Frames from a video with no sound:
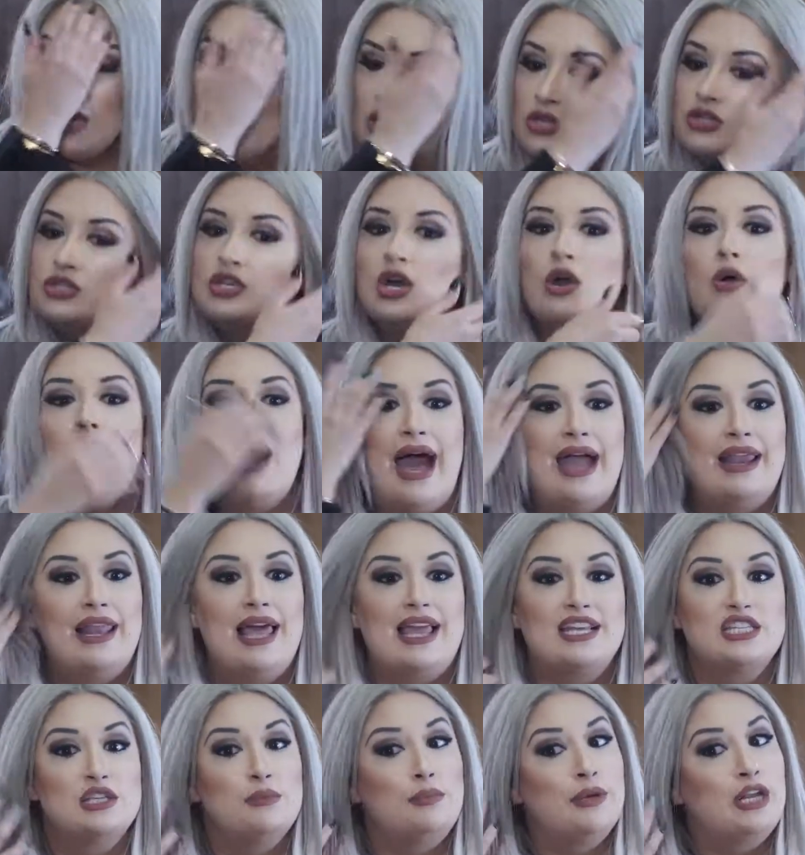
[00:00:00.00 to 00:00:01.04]
So I
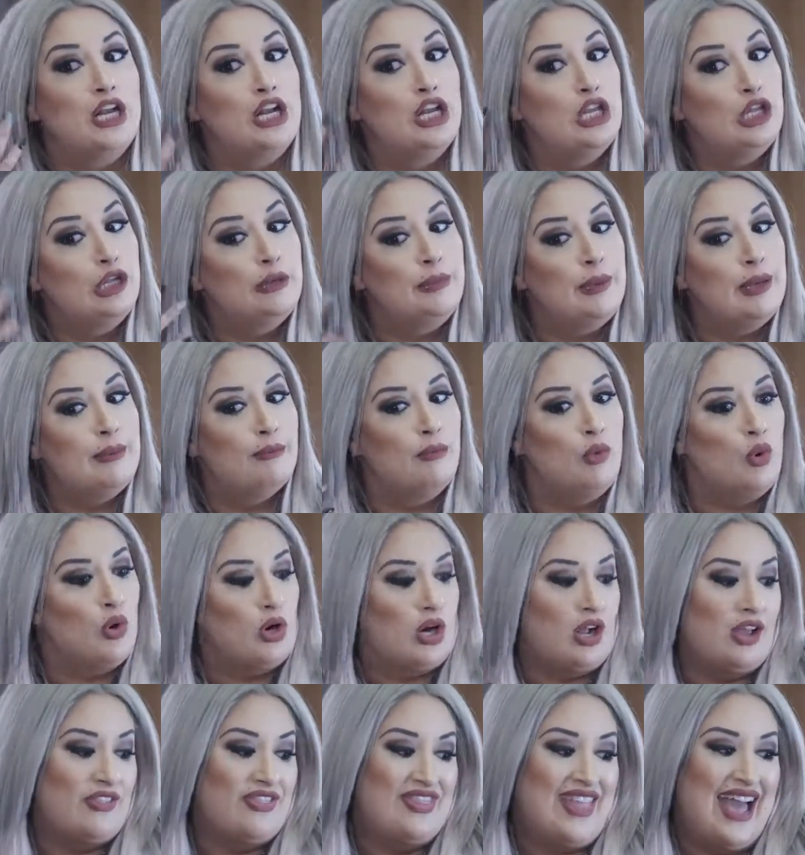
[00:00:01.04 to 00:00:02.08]
like to put a little bit more
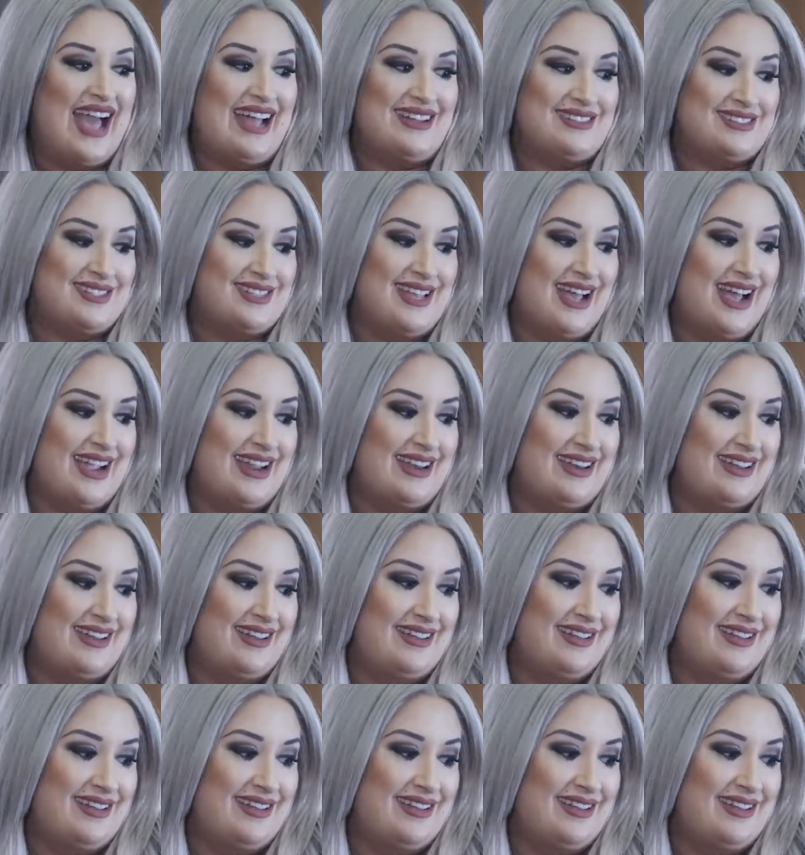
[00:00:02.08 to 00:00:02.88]
on that side.